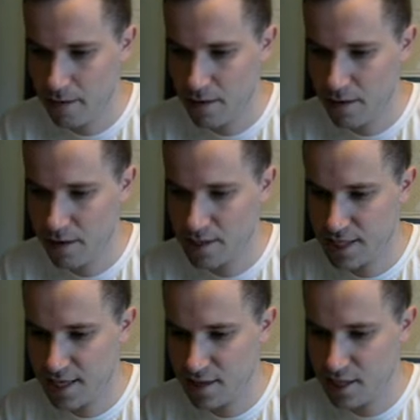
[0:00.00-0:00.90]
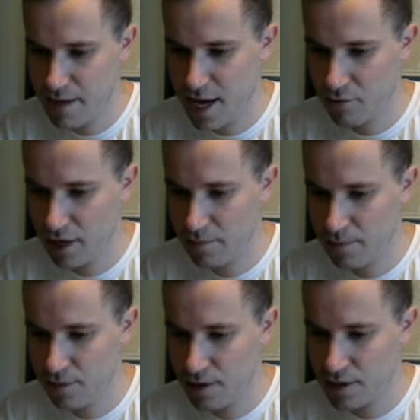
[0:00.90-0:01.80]
uh, to get these back rank
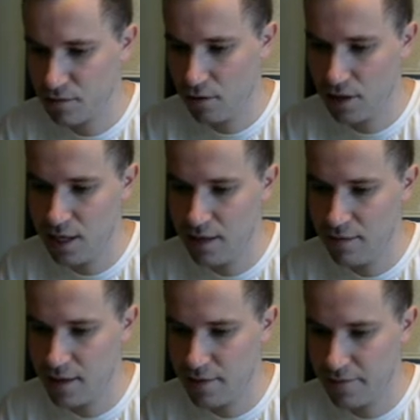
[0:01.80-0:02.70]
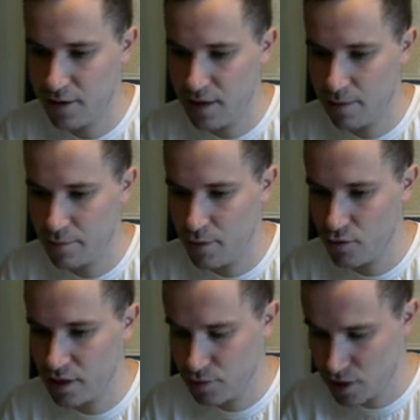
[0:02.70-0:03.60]
pawns rolling, even if you can't promote
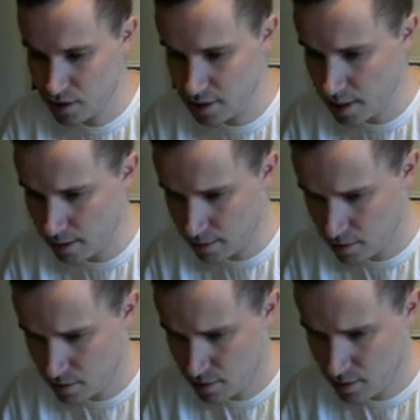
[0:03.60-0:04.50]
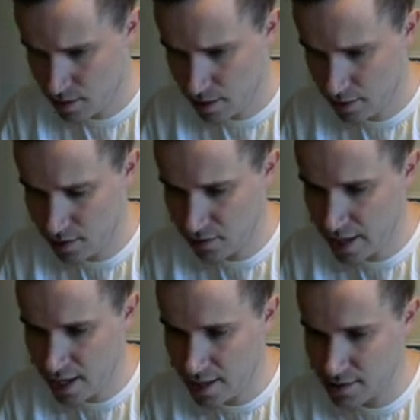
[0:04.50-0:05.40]
them just yet. I like
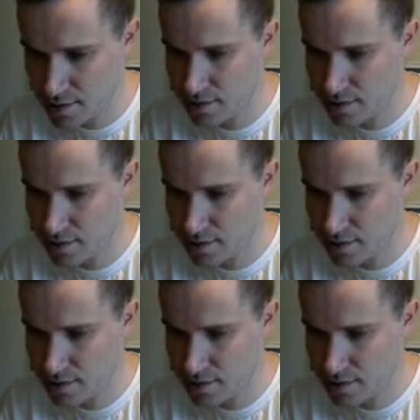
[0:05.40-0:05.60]
that.